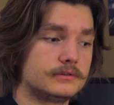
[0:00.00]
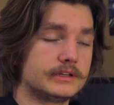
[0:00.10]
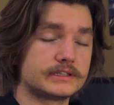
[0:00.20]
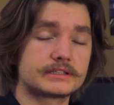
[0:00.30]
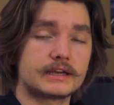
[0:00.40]

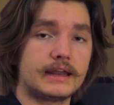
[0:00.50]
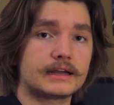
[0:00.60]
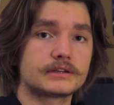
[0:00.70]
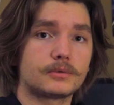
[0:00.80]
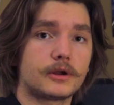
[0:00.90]

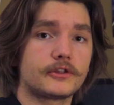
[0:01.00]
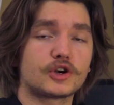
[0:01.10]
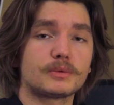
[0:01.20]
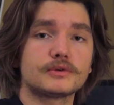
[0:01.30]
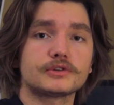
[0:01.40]
disconnect one of the
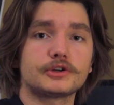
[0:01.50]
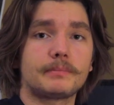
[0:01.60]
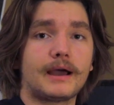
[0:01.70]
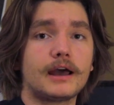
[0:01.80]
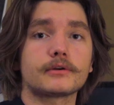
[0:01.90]
terminals on your
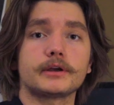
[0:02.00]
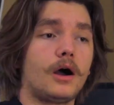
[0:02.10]
battery.